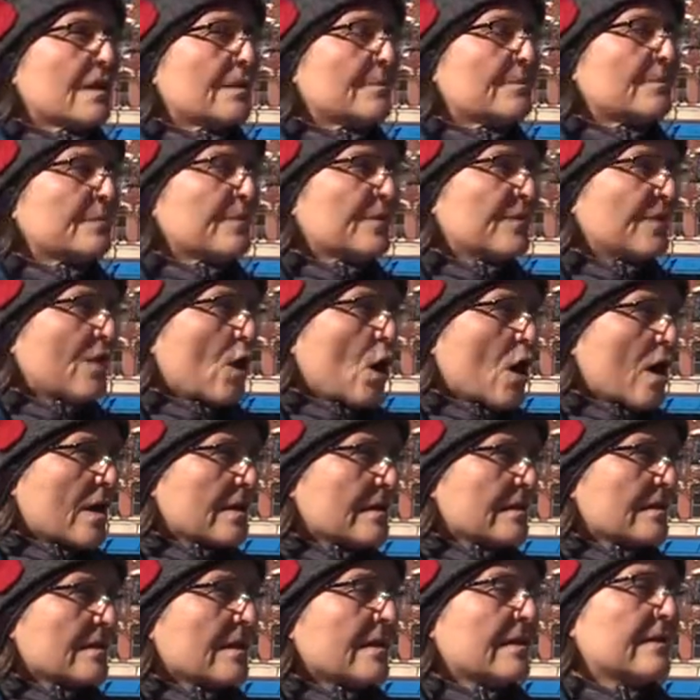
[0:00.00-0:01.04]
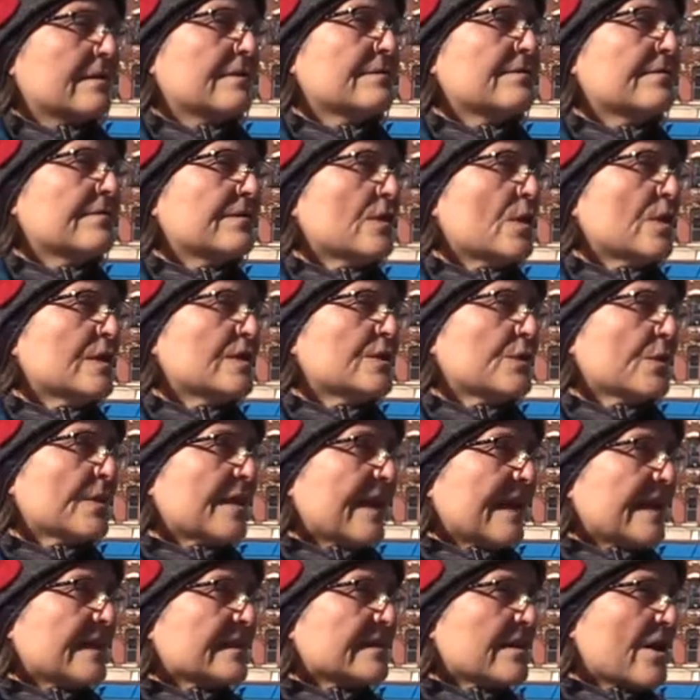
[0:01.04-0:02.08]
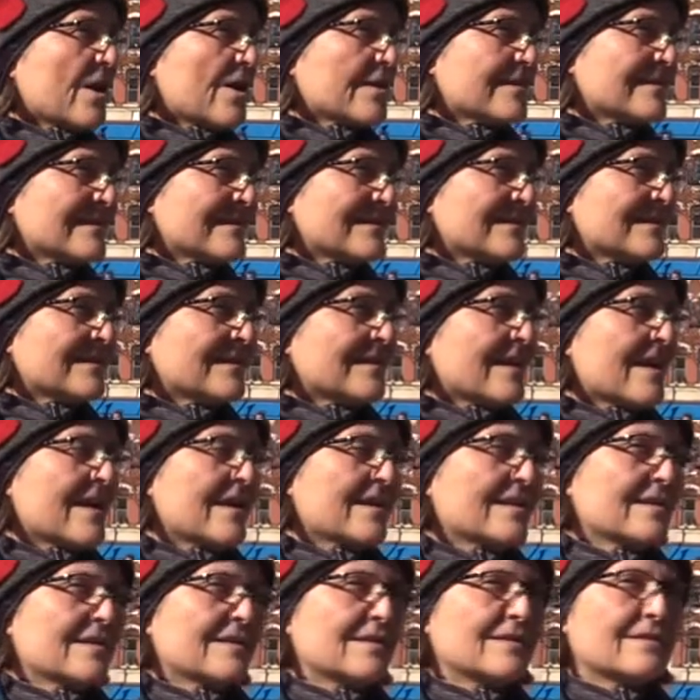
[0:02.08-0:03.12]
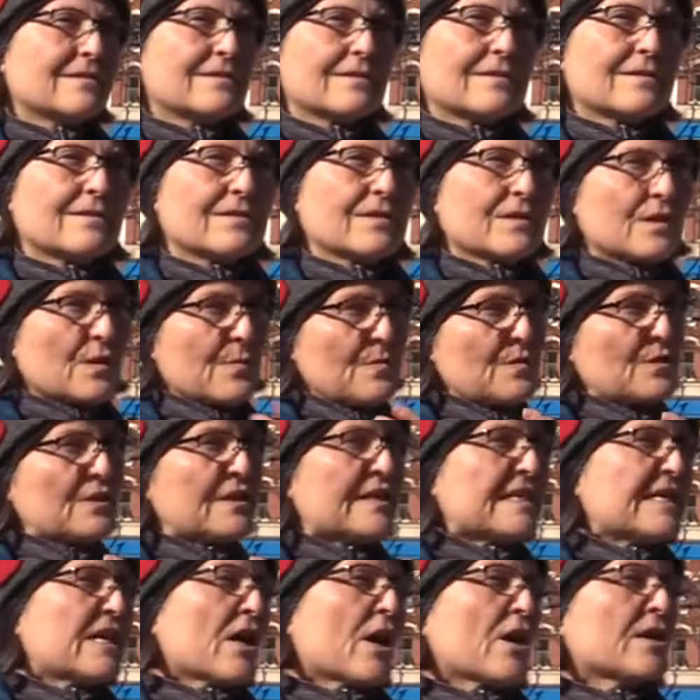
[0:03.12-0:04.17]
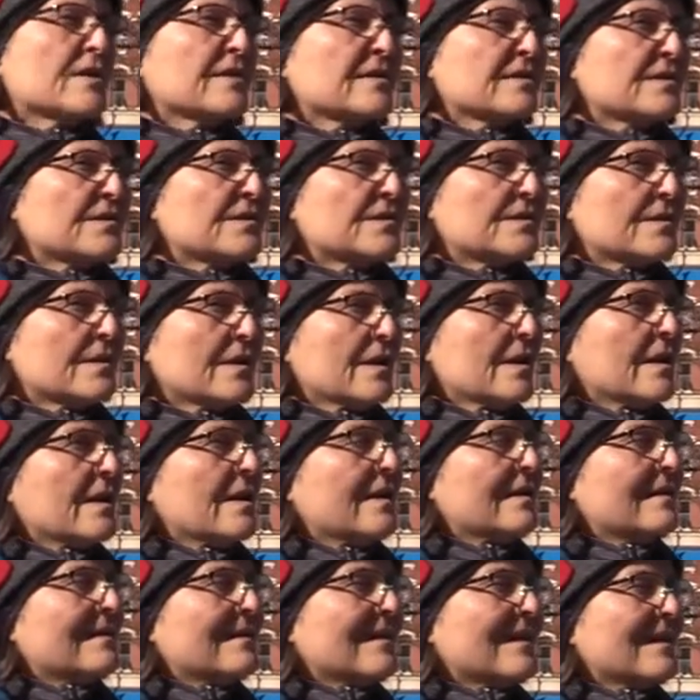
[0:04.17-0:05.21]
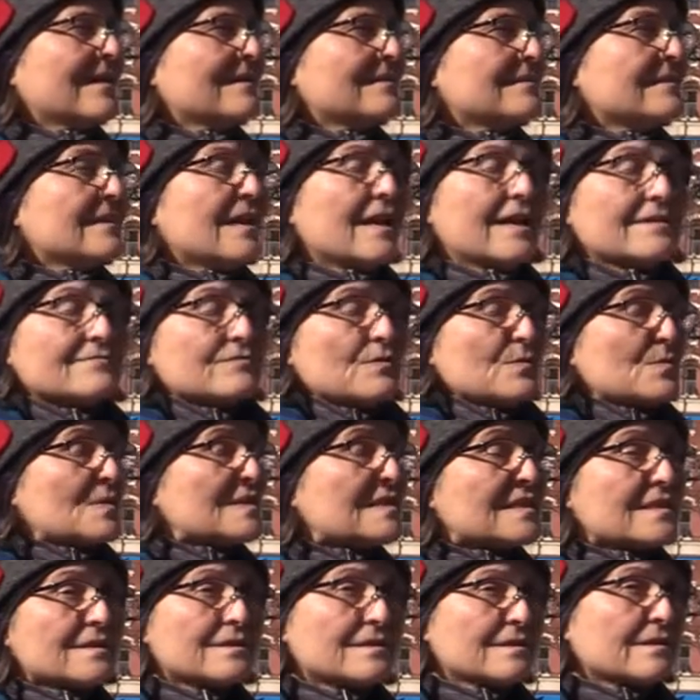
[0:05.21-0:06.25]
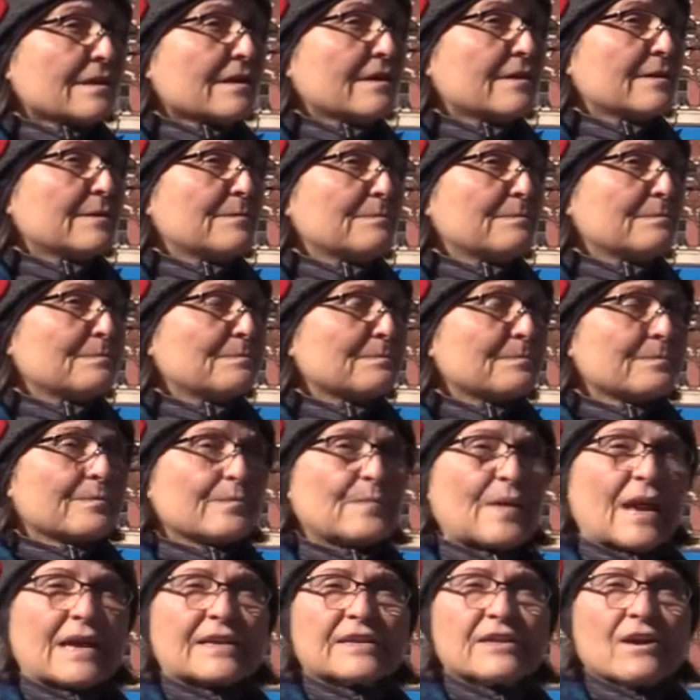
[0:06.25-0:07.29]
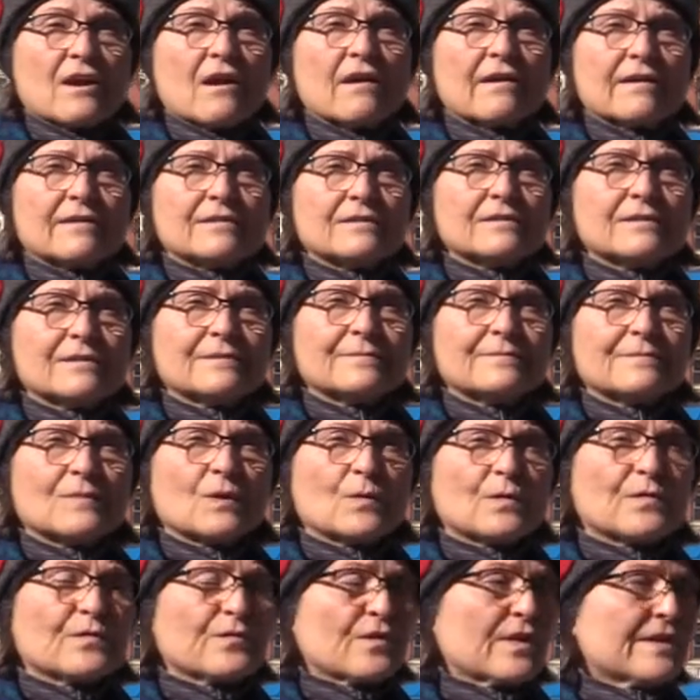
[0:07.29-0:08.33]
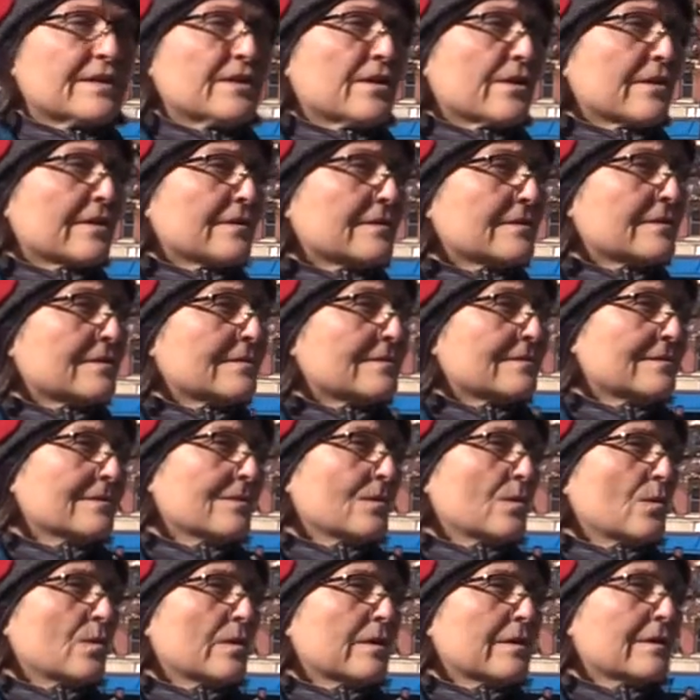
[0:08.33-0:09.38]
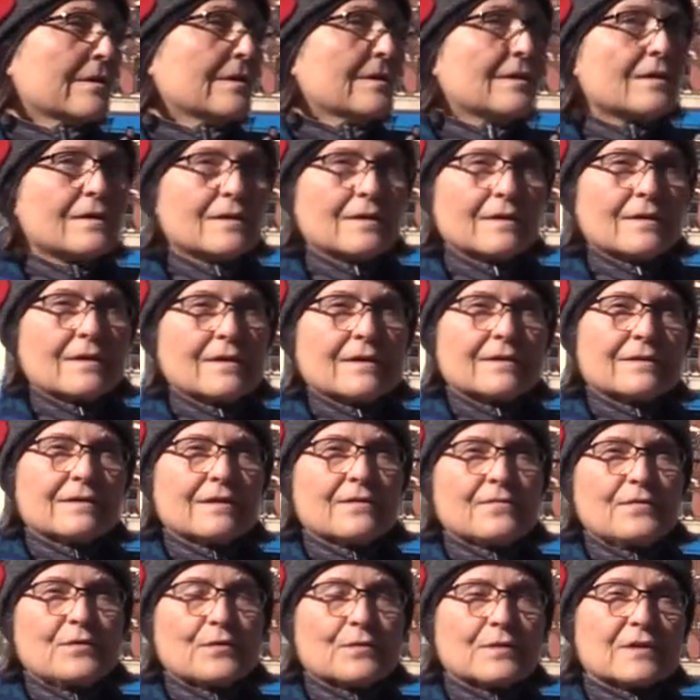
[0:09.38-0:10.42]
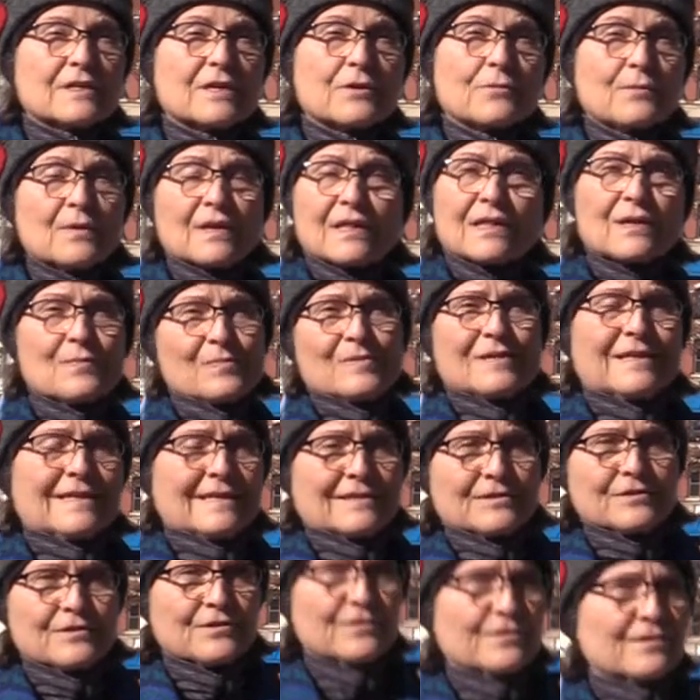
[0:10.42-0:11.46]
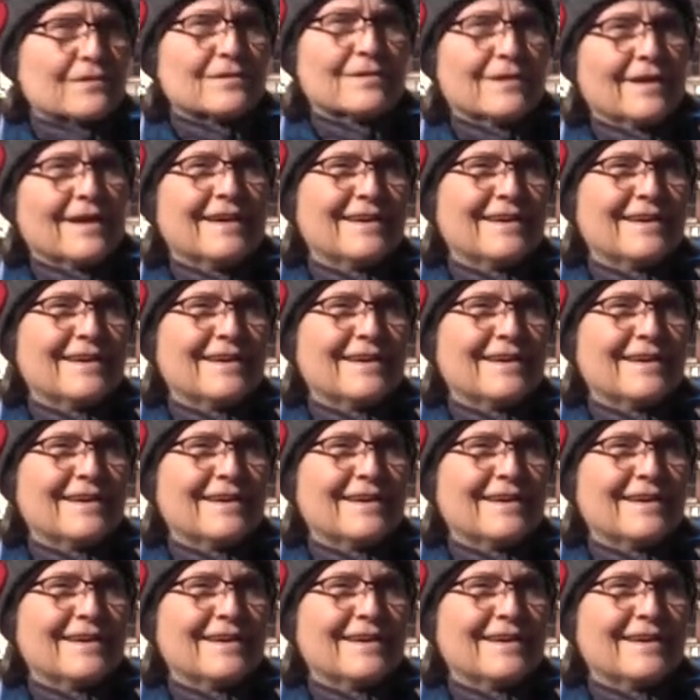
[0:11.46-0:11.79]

um, FOG, uh, Florence Organic Gardens, and the community gardens and everyone's um, backyard or front yard, or if you're a guerrilla planter